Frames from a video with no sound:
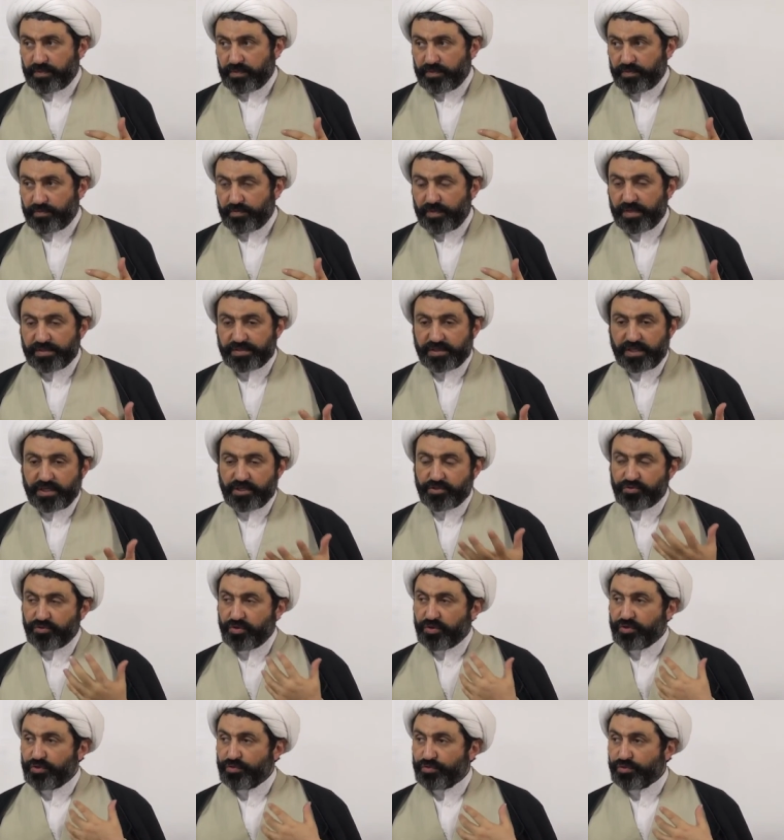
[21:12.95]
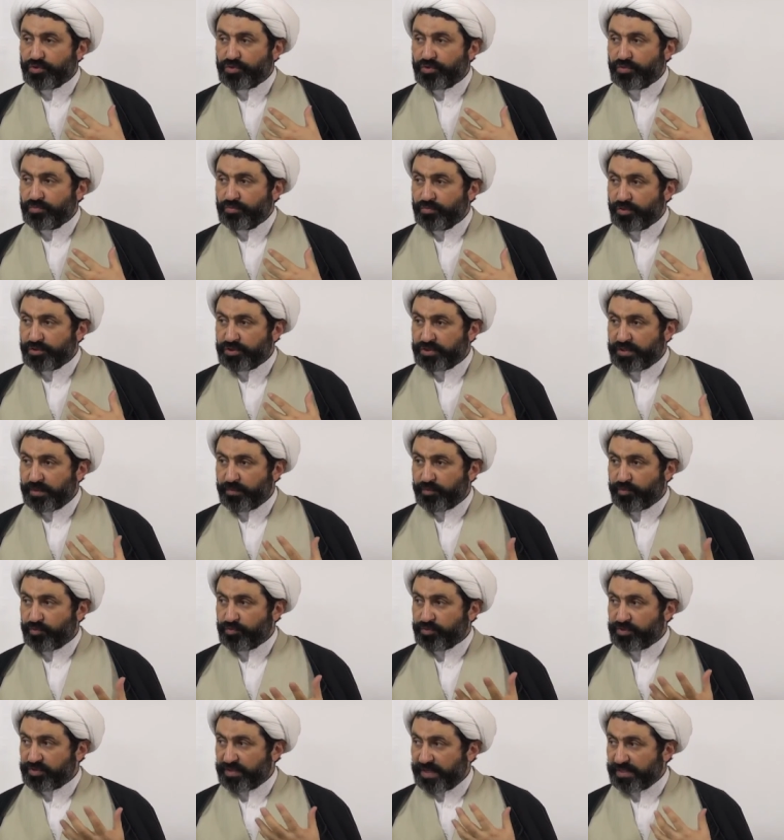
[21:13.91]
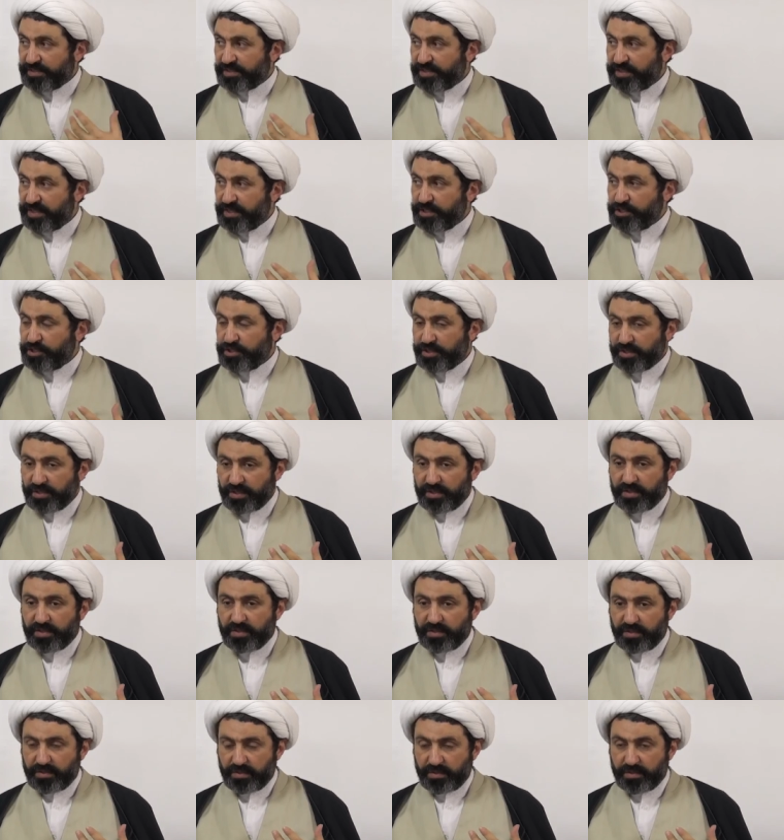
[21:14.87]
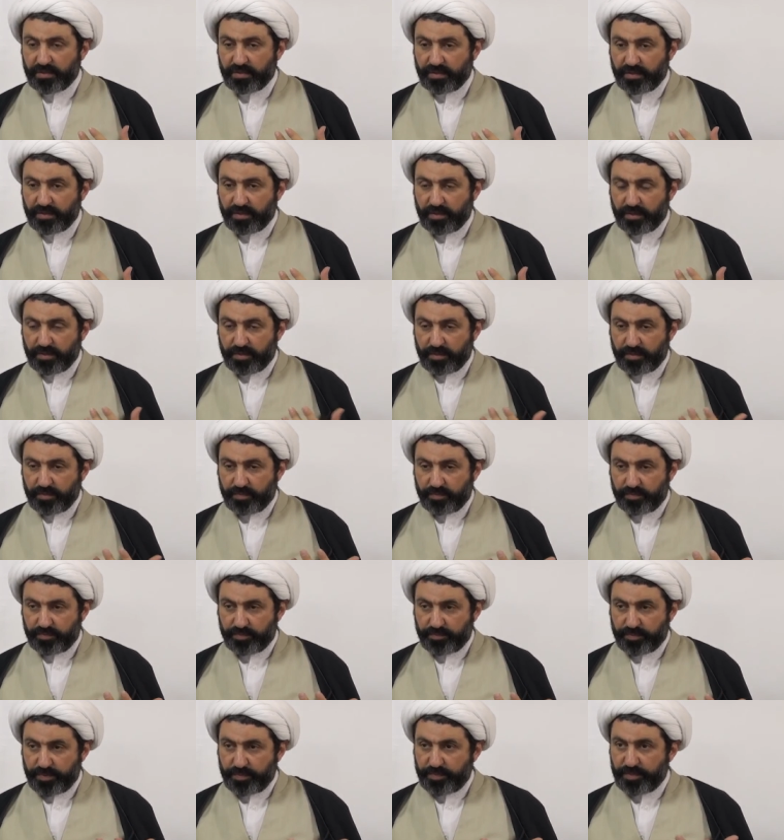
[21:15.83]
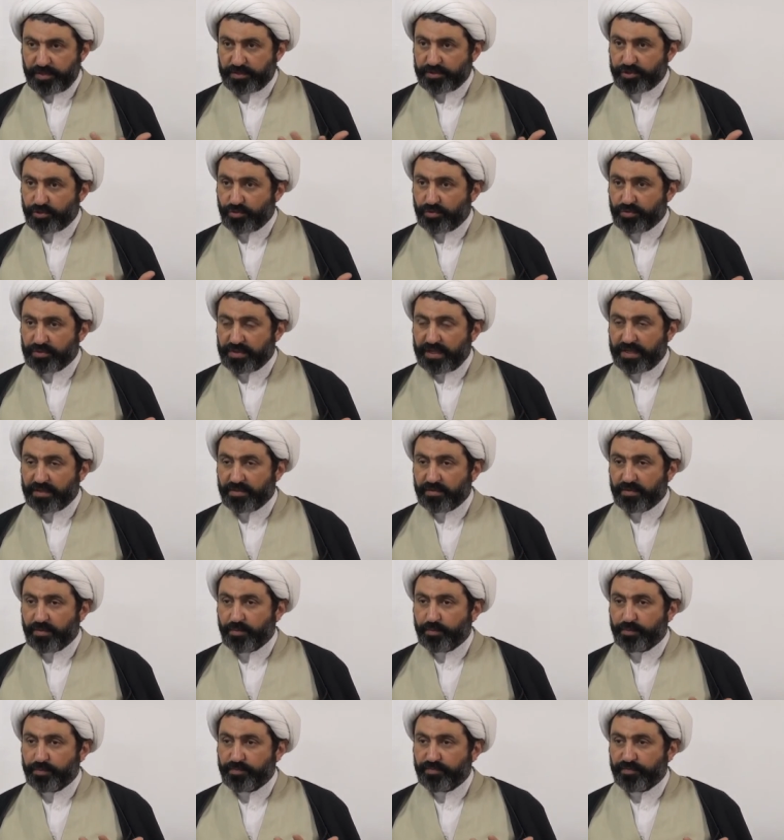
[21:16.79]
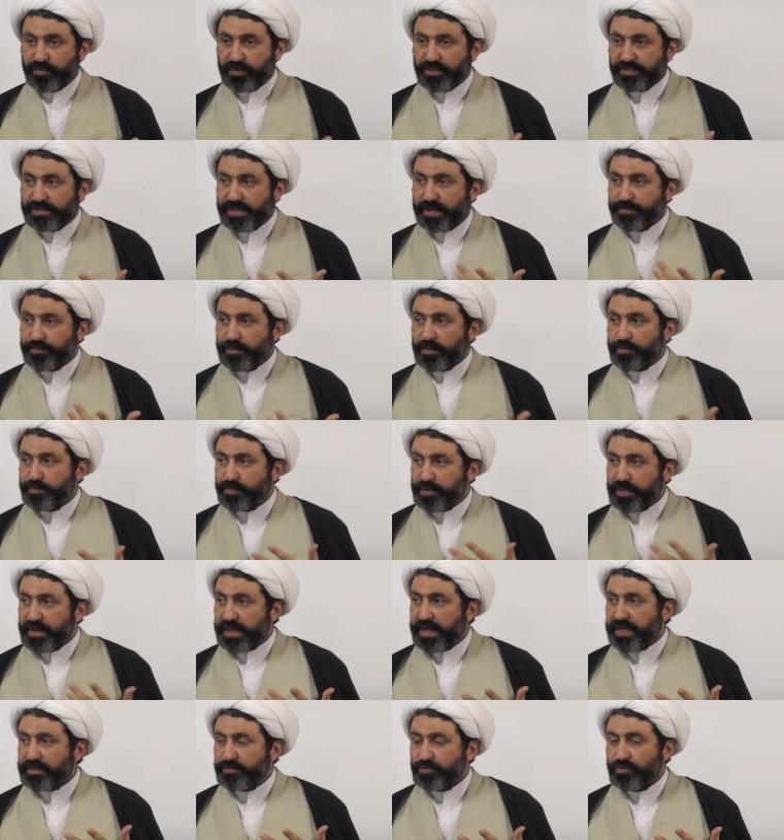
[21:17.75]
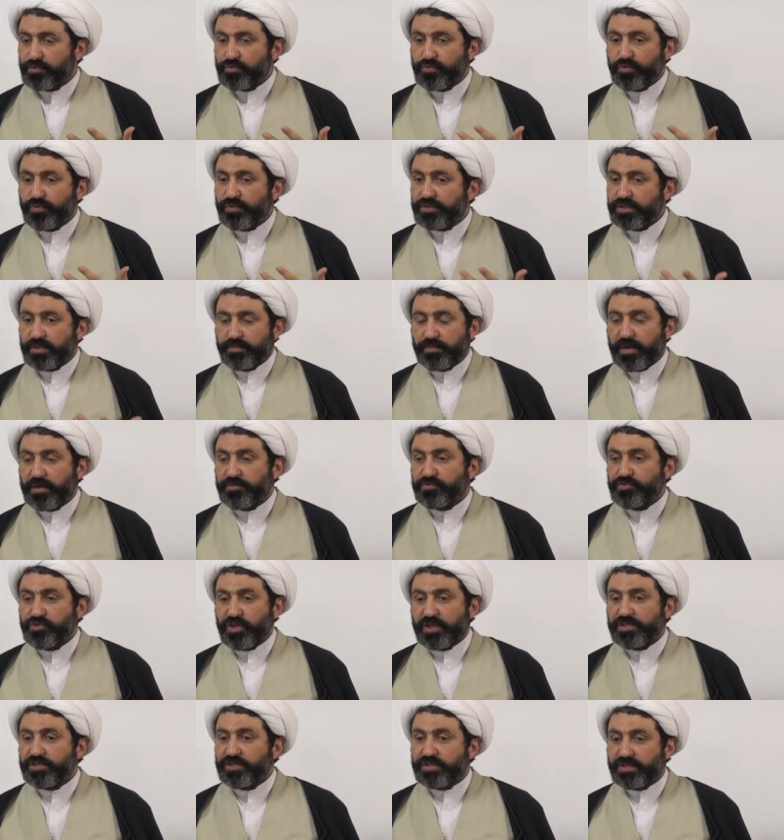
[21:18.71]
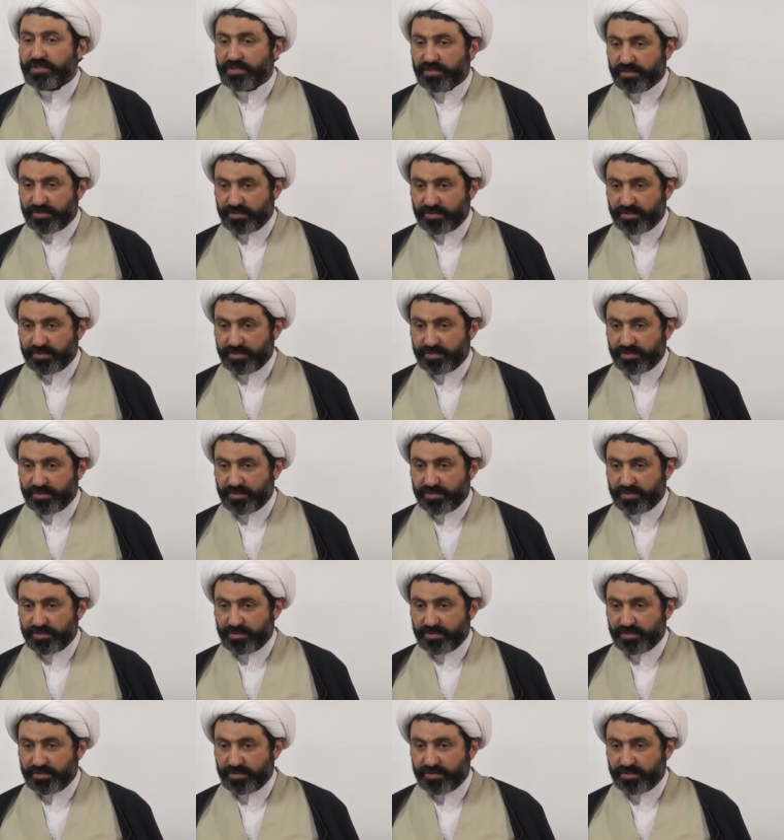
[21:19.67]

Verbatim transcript: was introduced to Muslim through translation, people saw that, for example, Plato talks about justice.